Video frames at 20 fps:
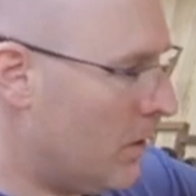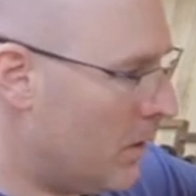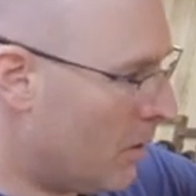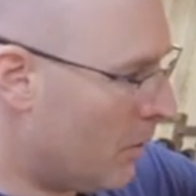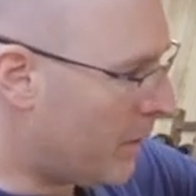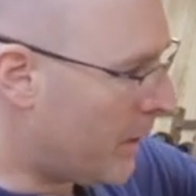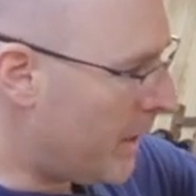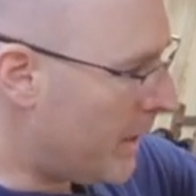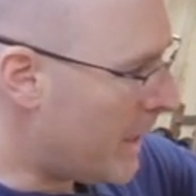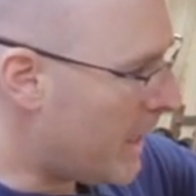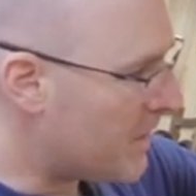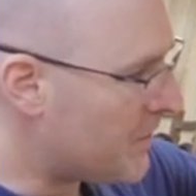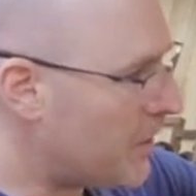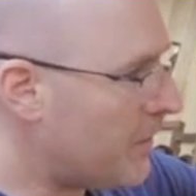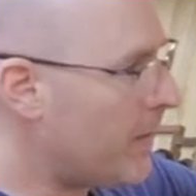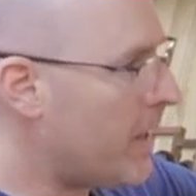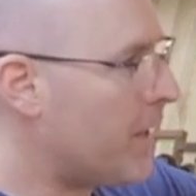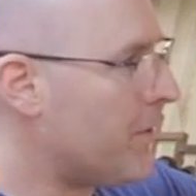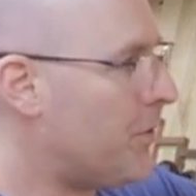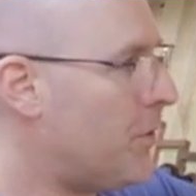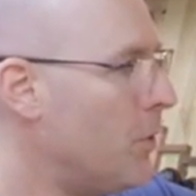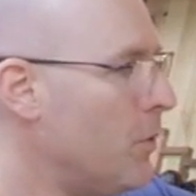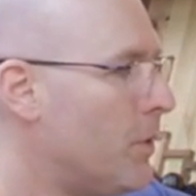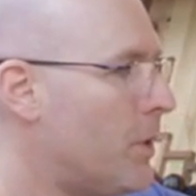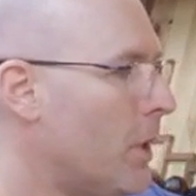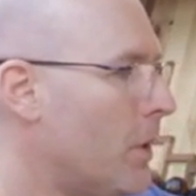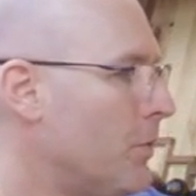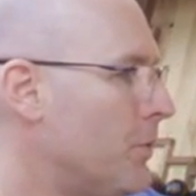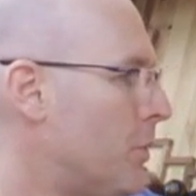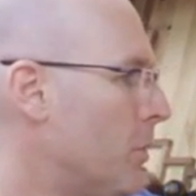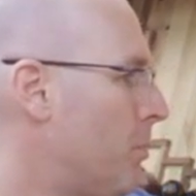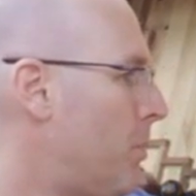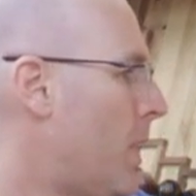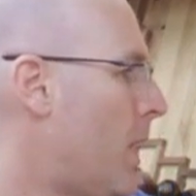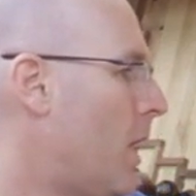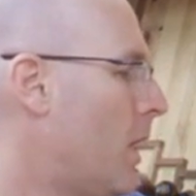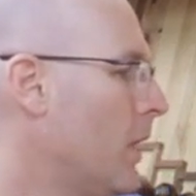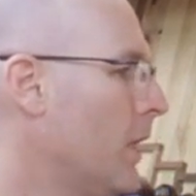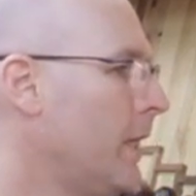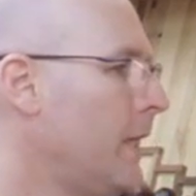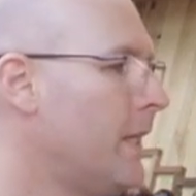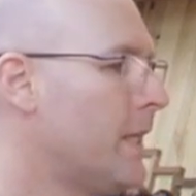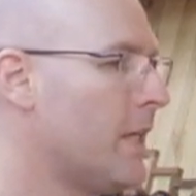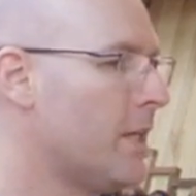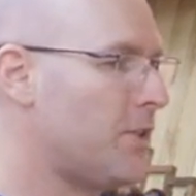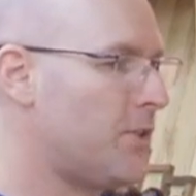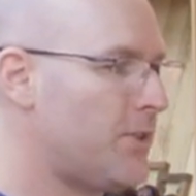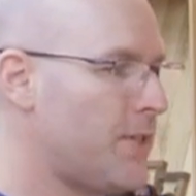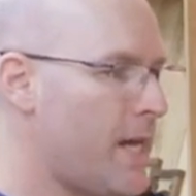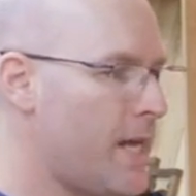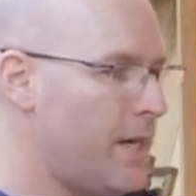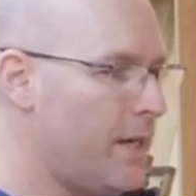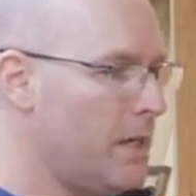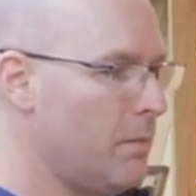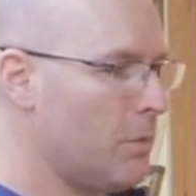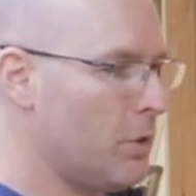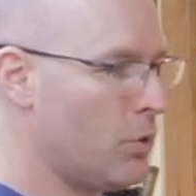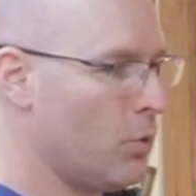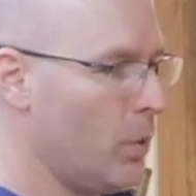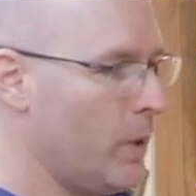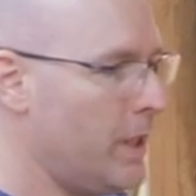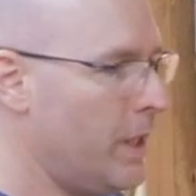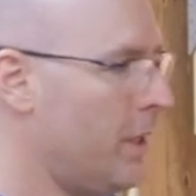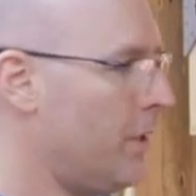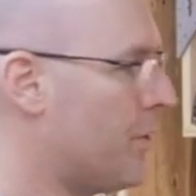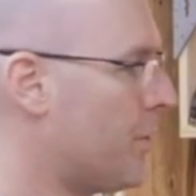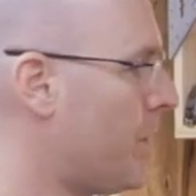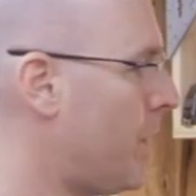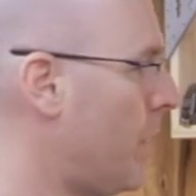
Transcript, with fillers: Okay guys, I've got two coats of poly and I sanded in between each